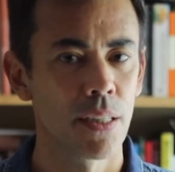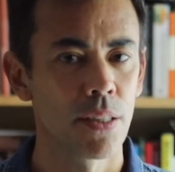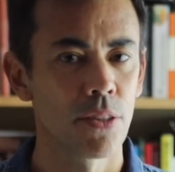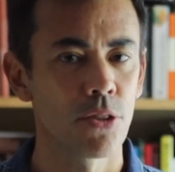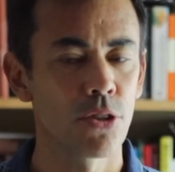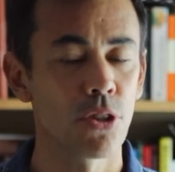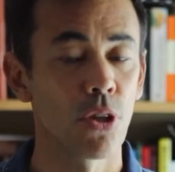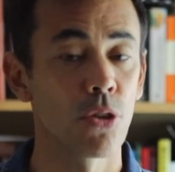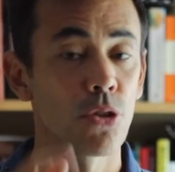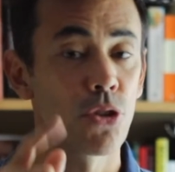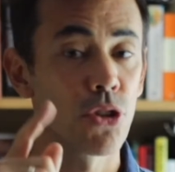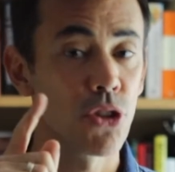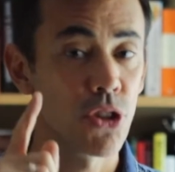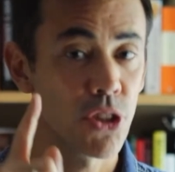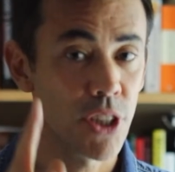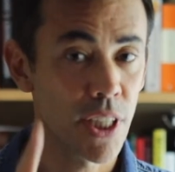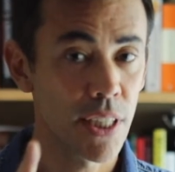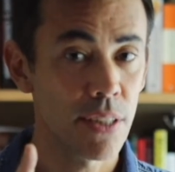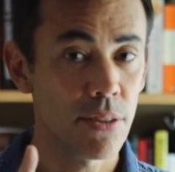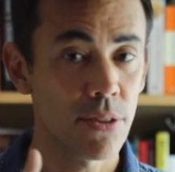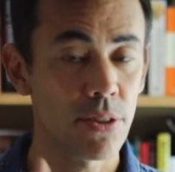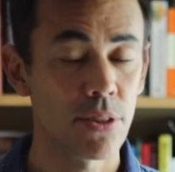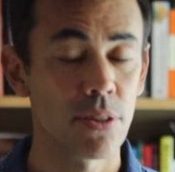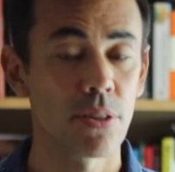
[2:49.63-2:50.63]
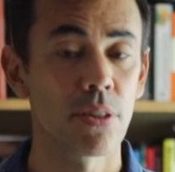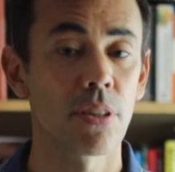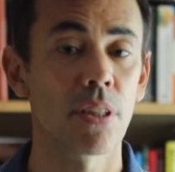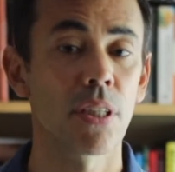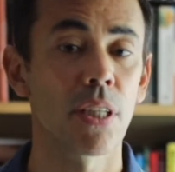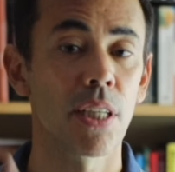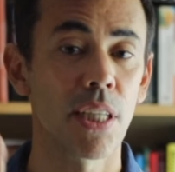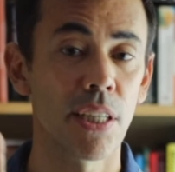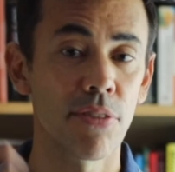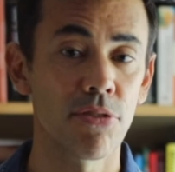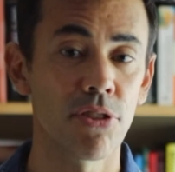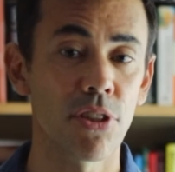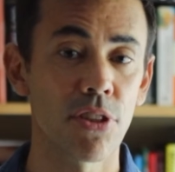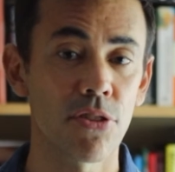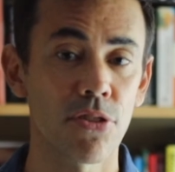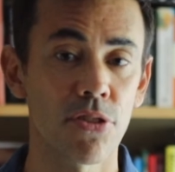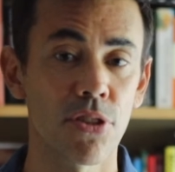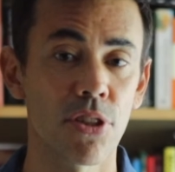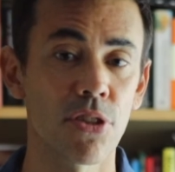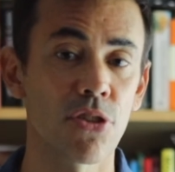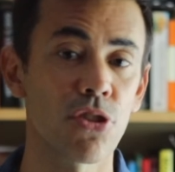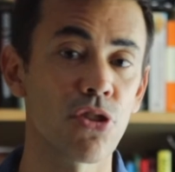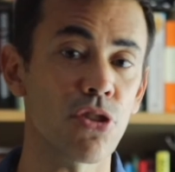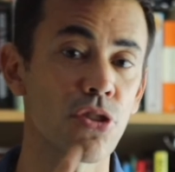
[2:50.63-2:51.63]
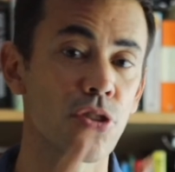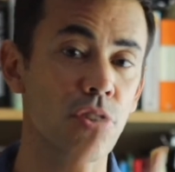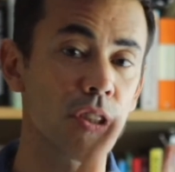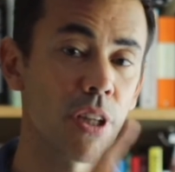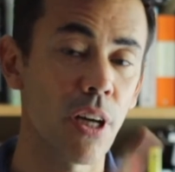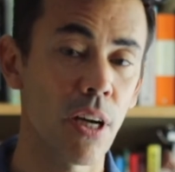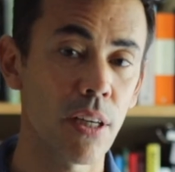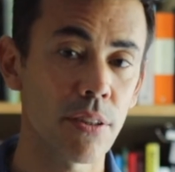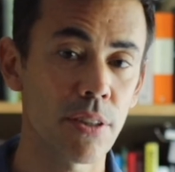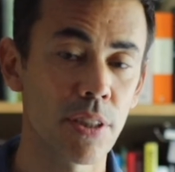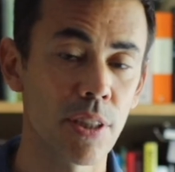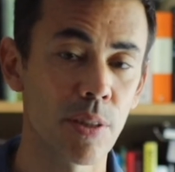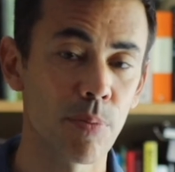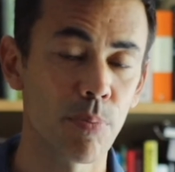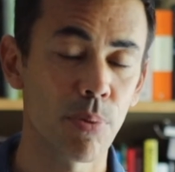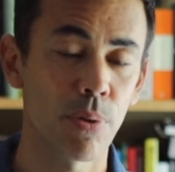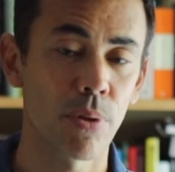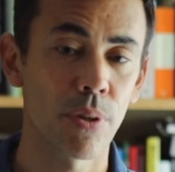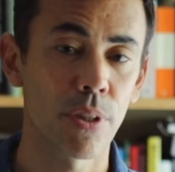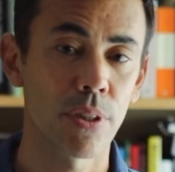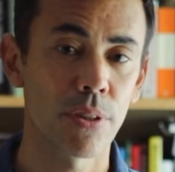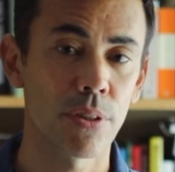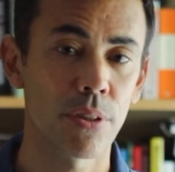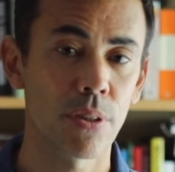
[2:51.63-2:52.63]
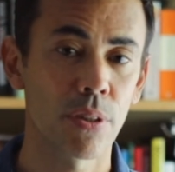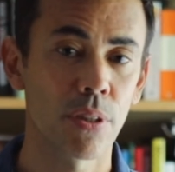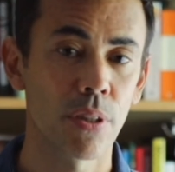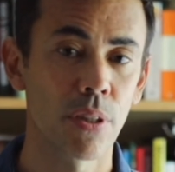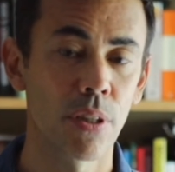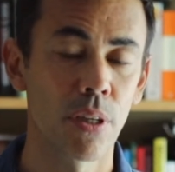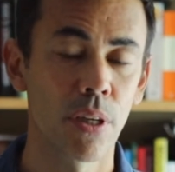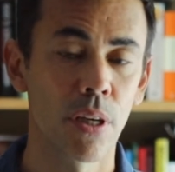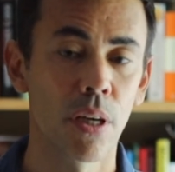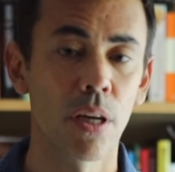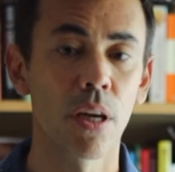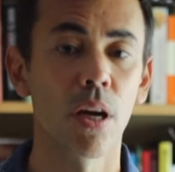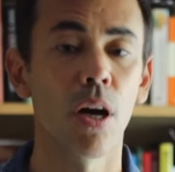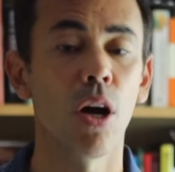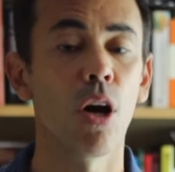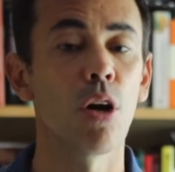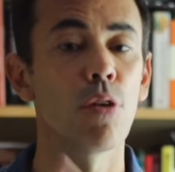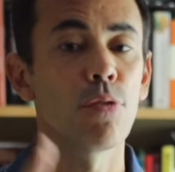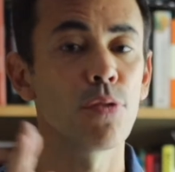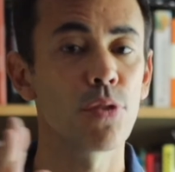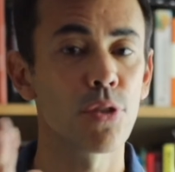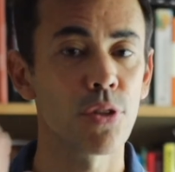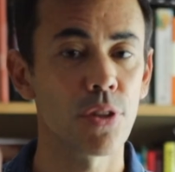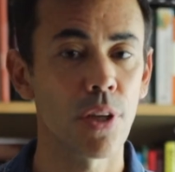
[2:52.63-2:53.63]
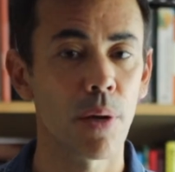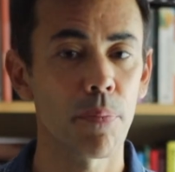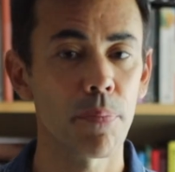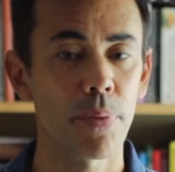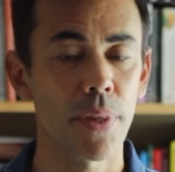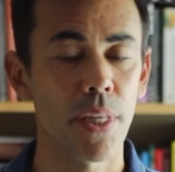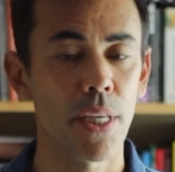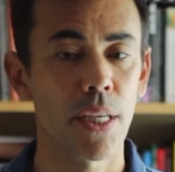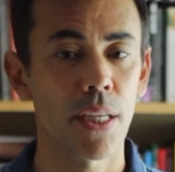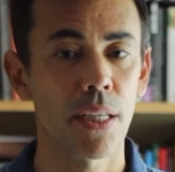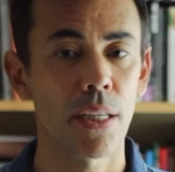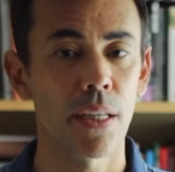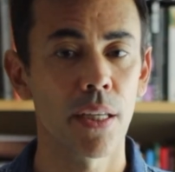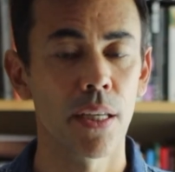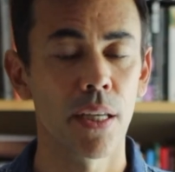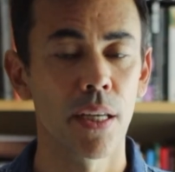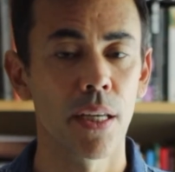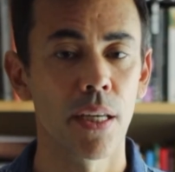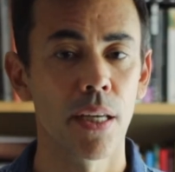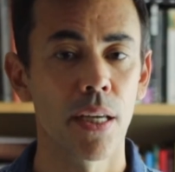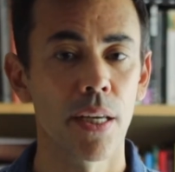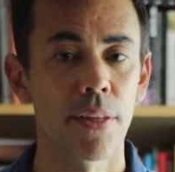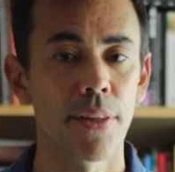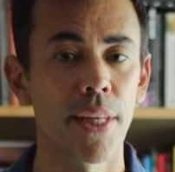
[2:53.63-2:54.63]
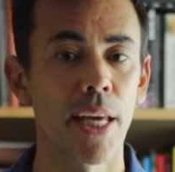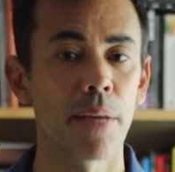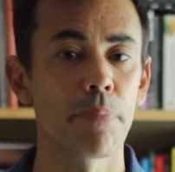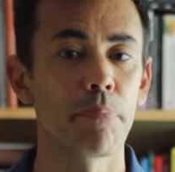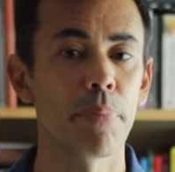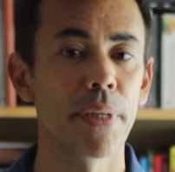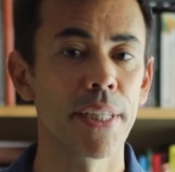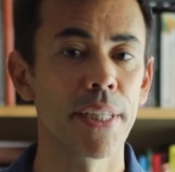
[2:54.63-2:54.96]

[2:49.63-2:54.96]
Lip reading: so since gives us the starting point of something that